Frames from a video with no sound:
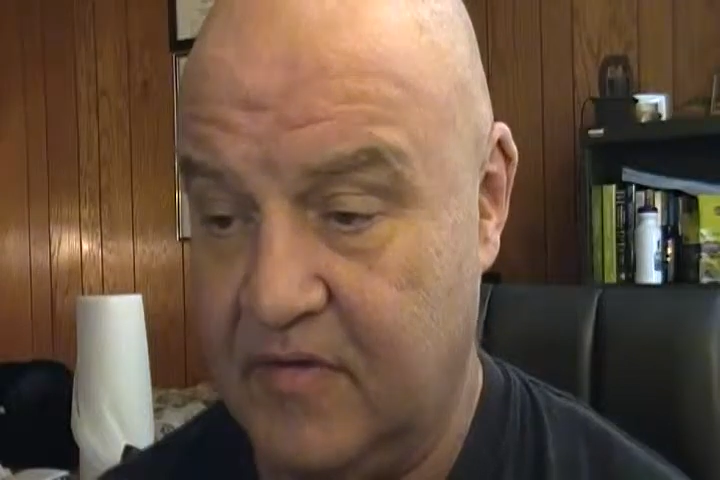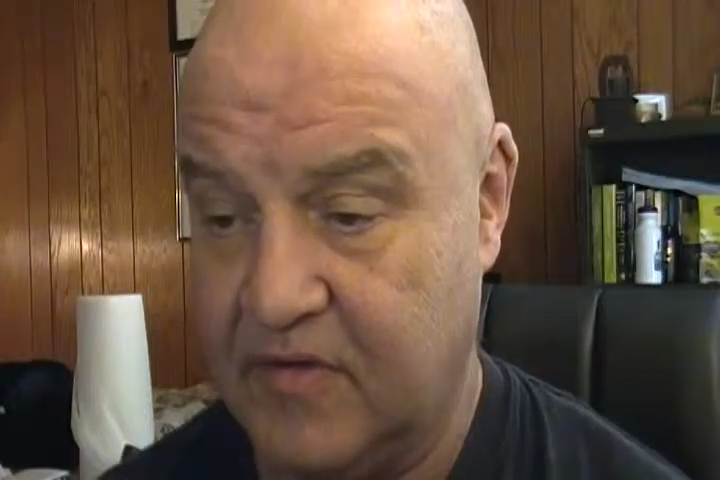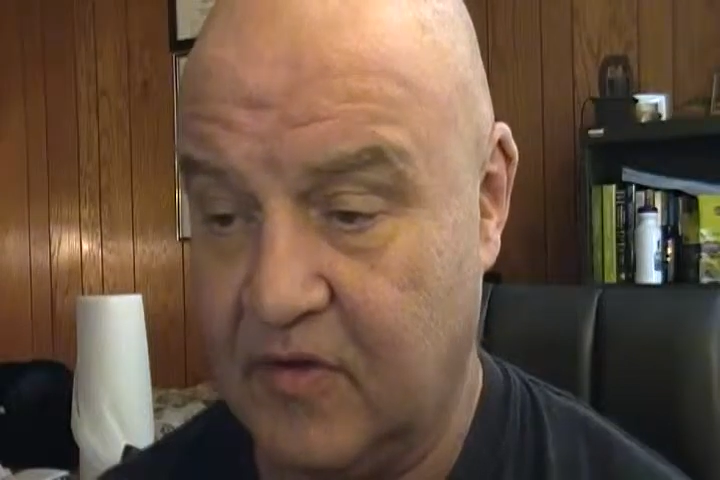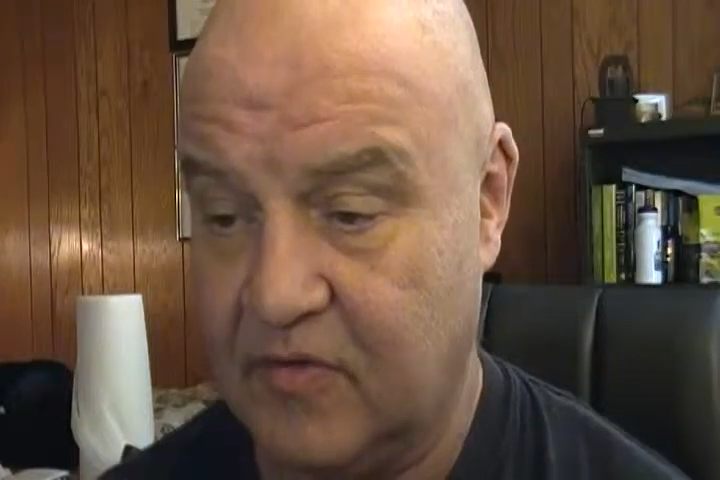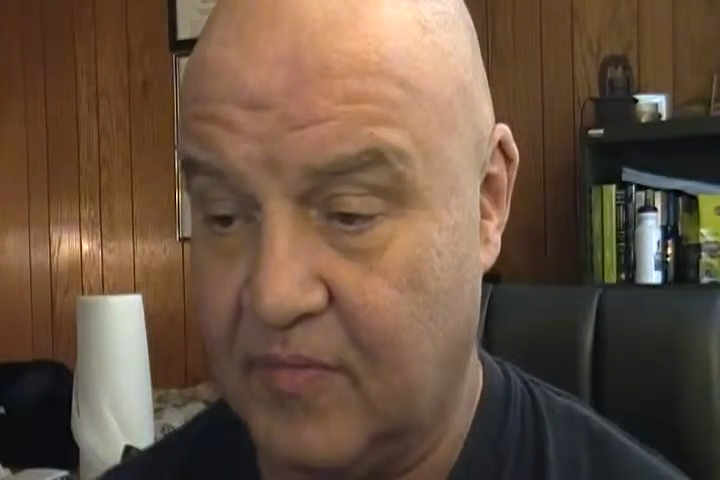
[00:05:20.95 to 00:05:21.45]

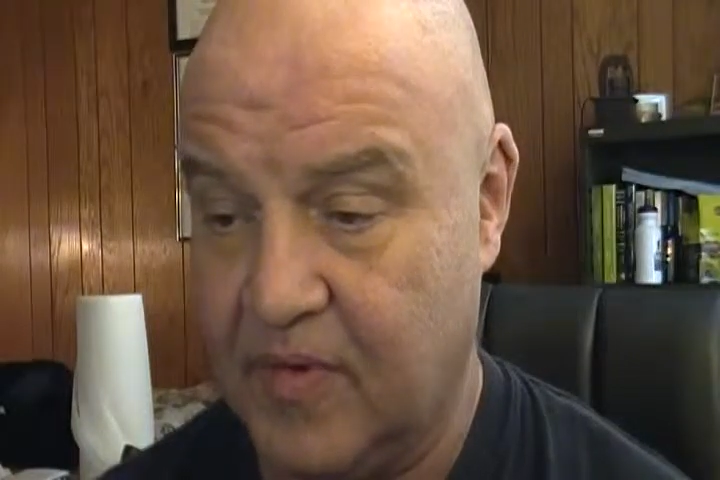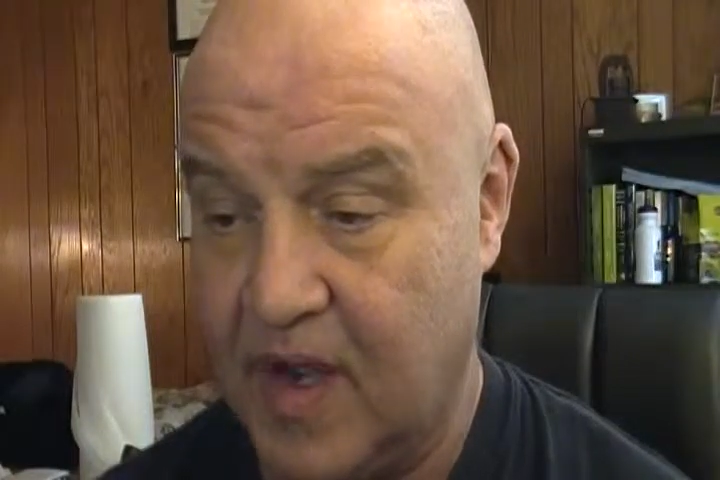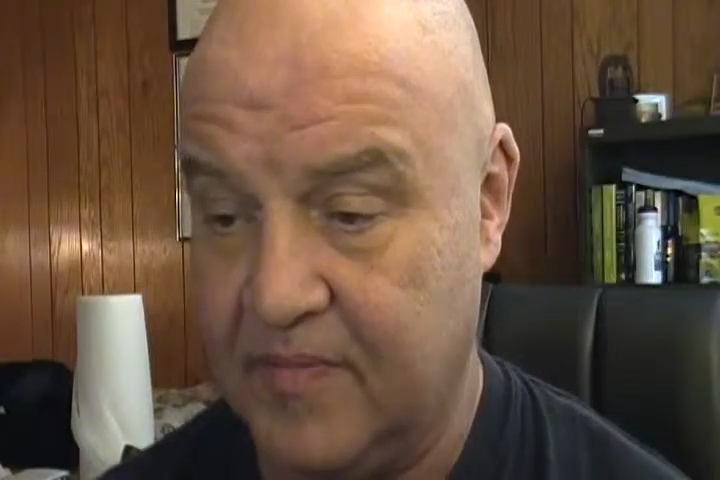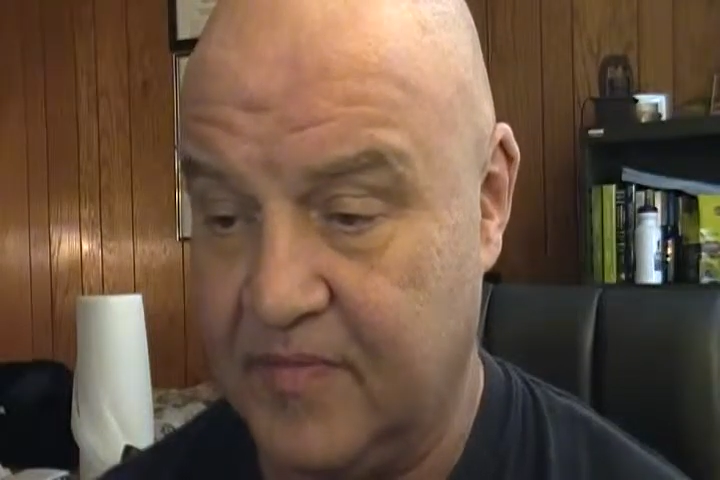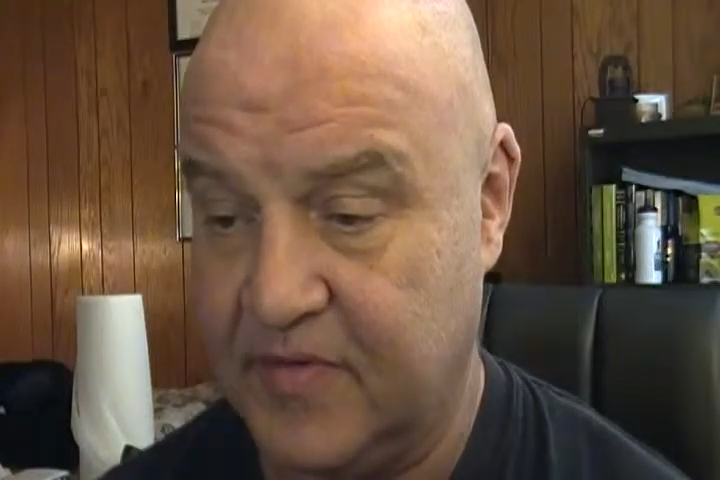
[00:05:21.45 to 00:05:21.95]
social
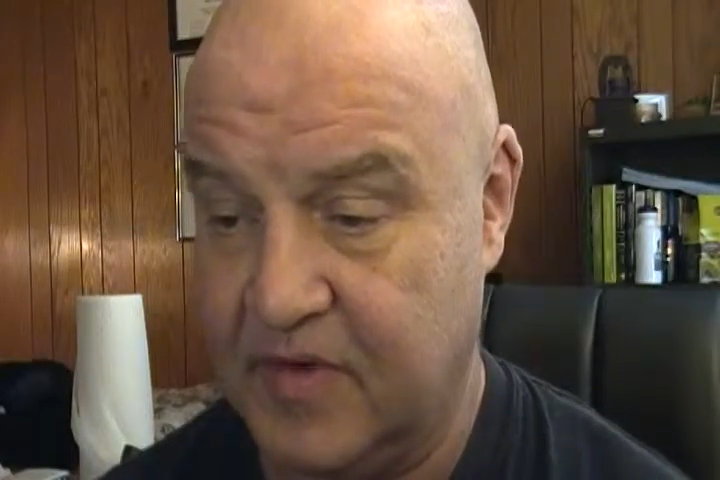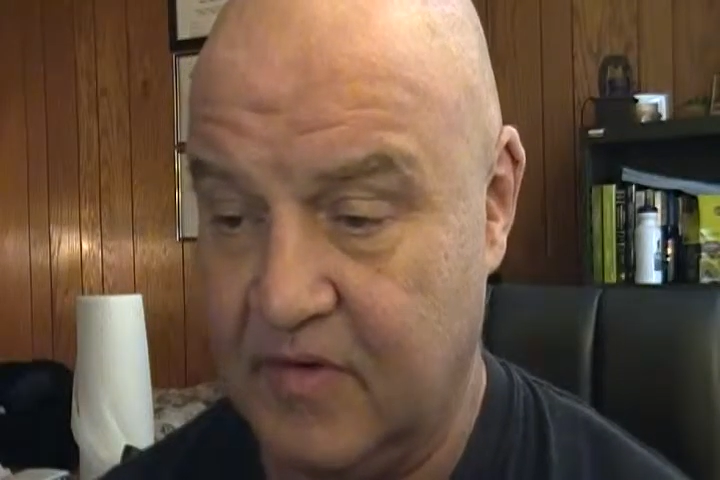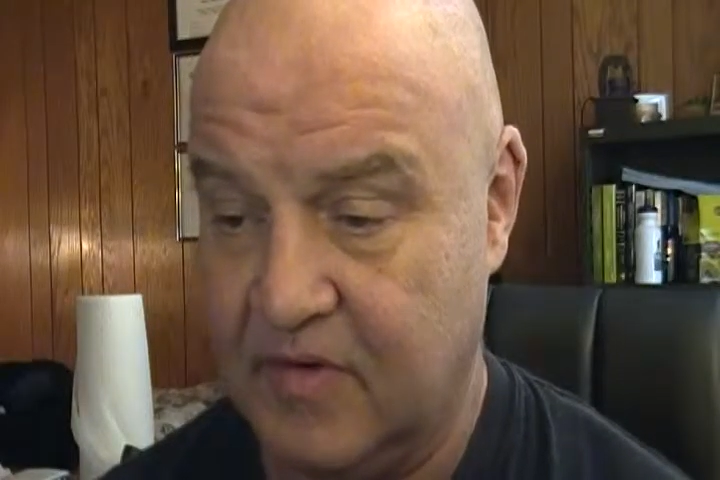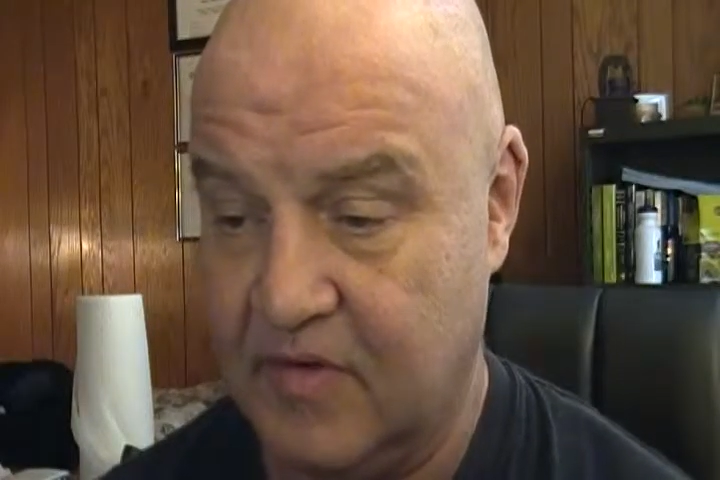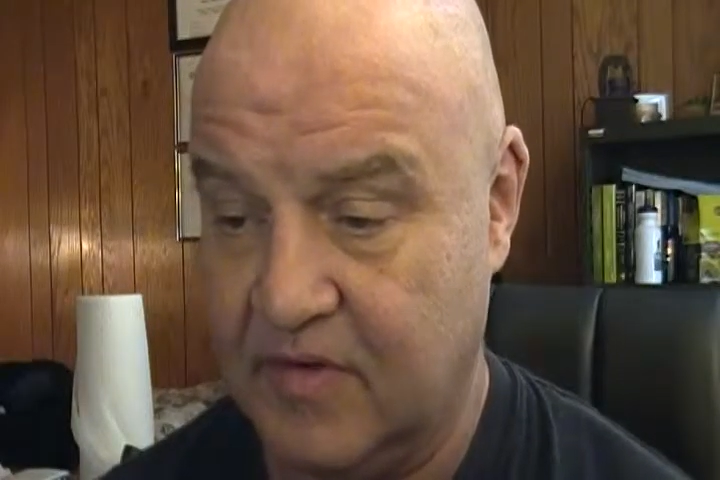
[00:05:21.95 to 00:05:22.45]
problems that
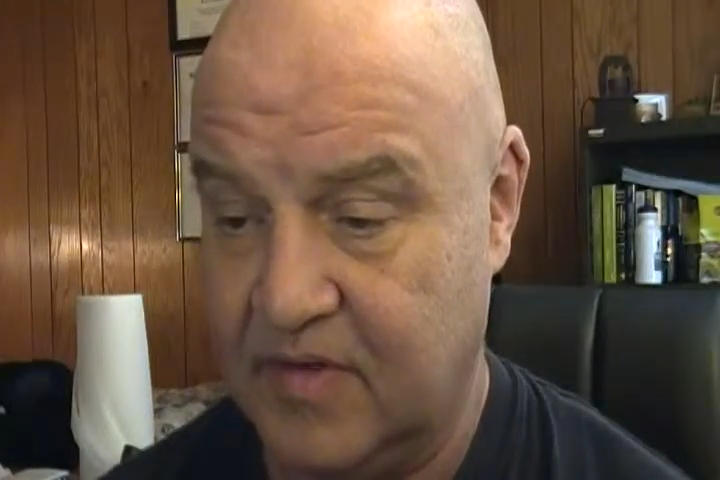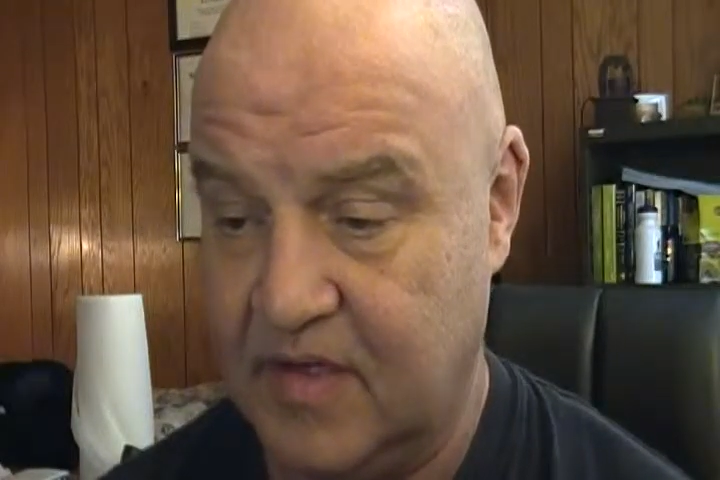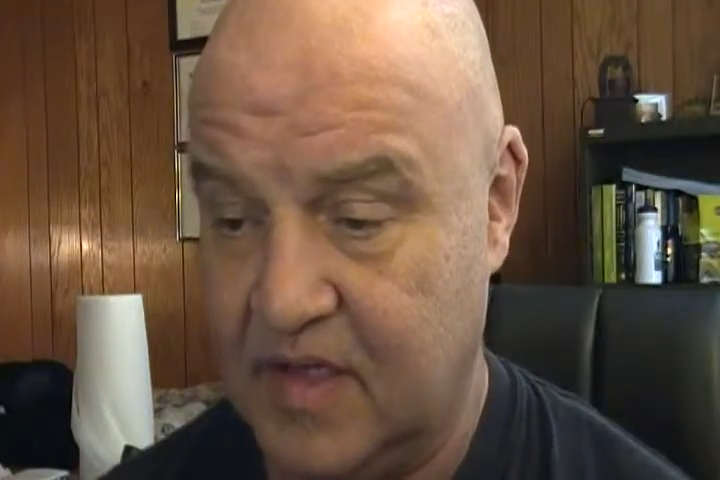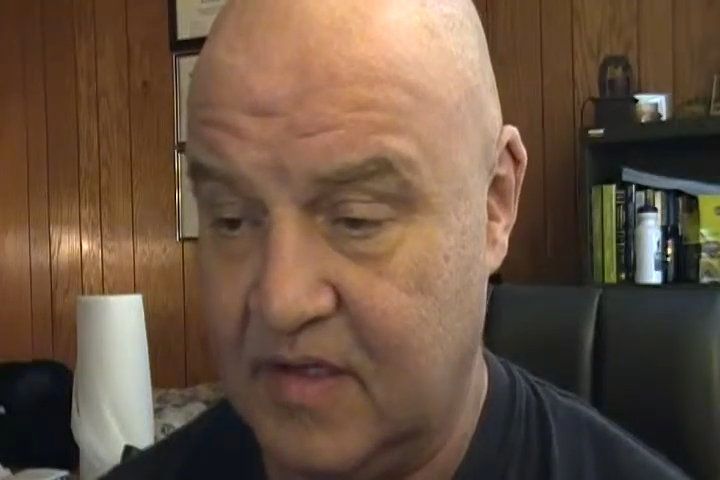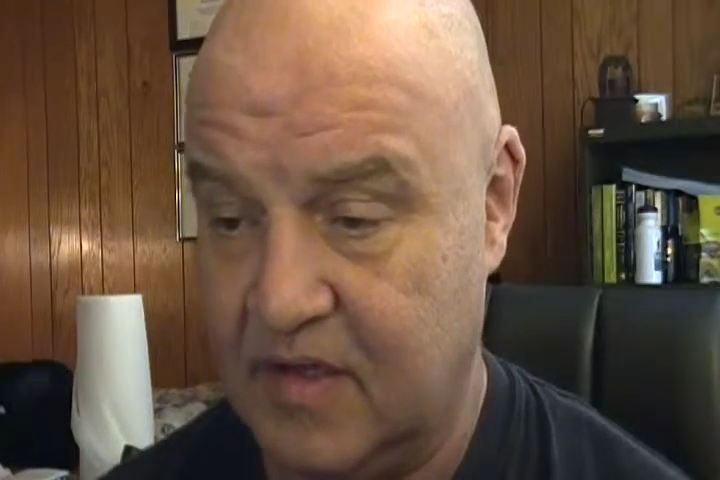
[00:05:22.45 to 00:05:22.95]
you're going
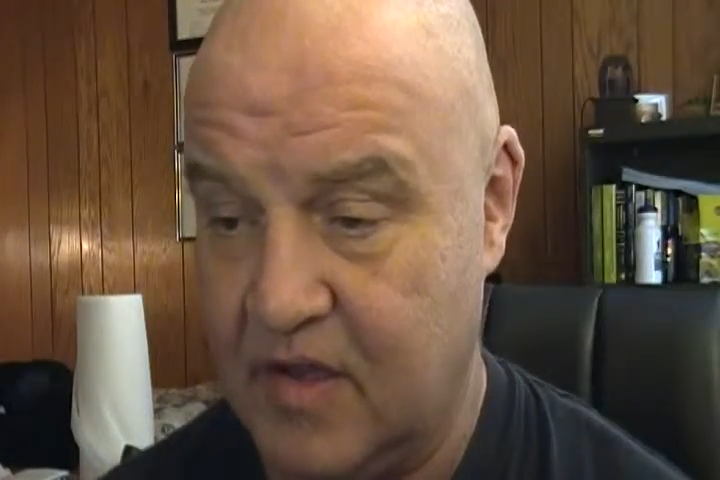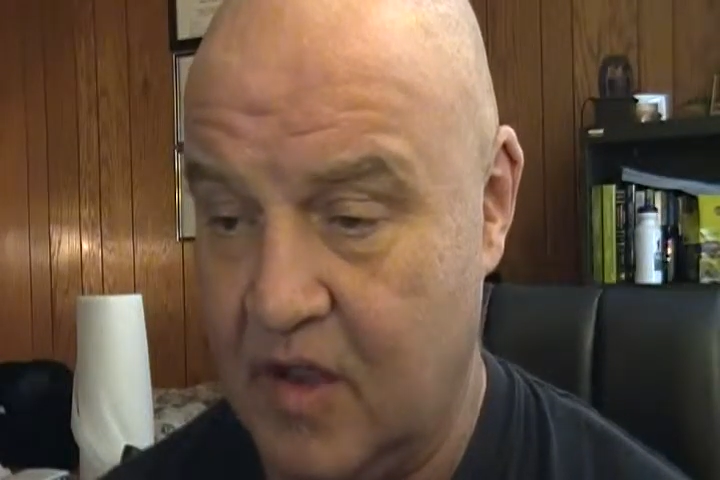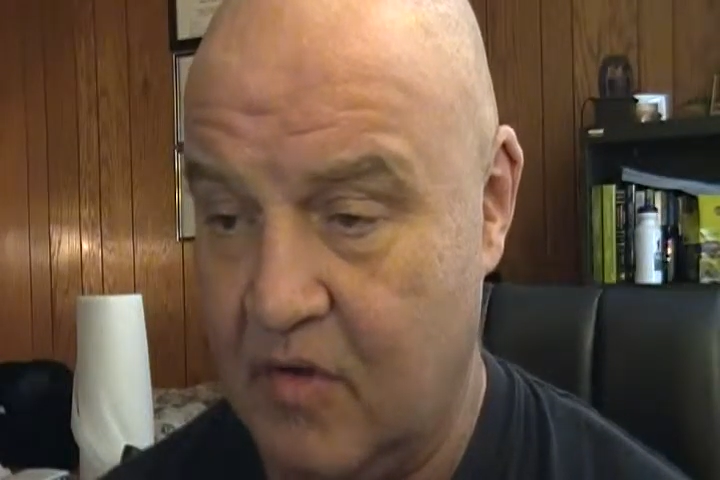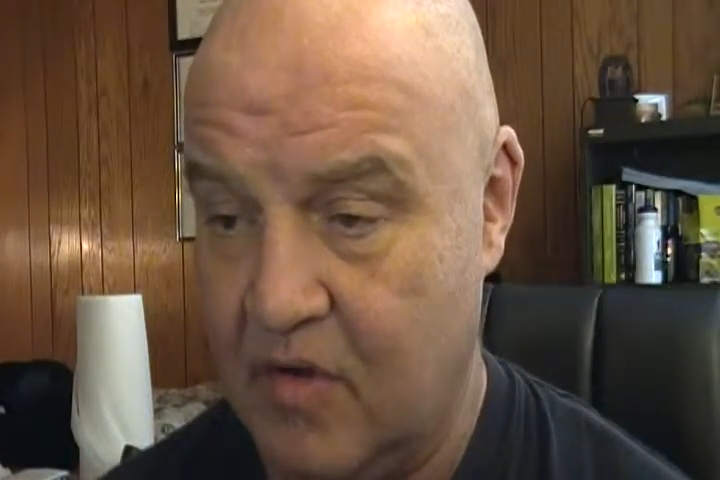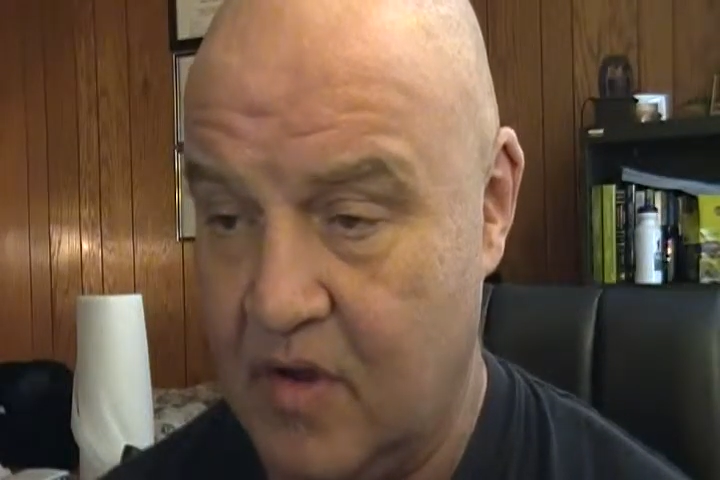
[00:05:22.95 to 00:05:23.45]
to need to
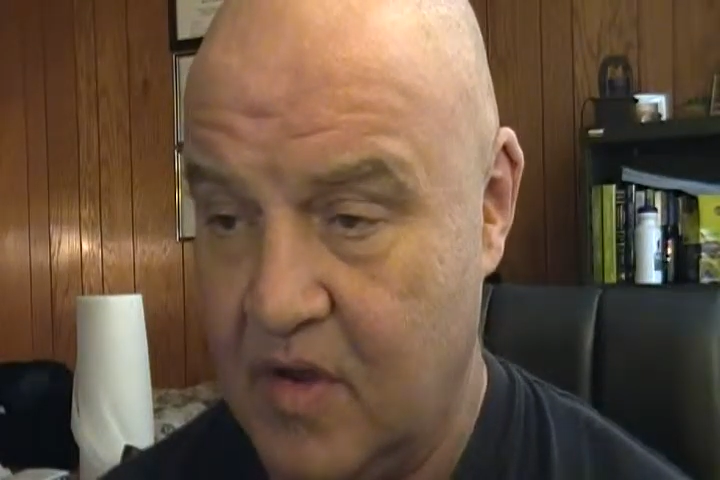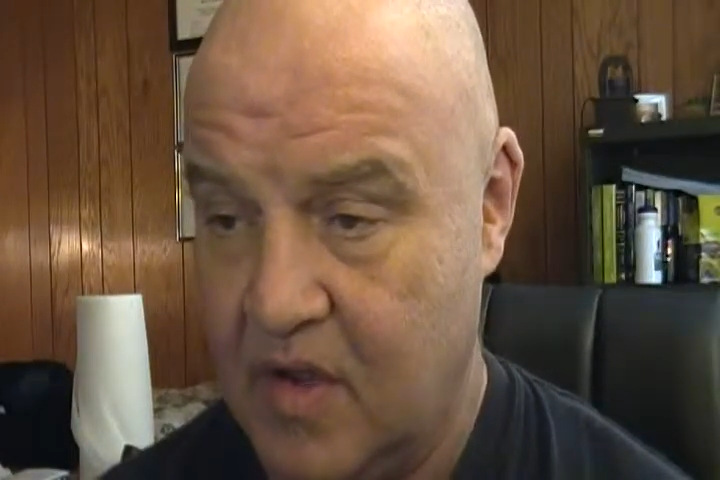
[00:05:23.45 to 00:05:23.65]
know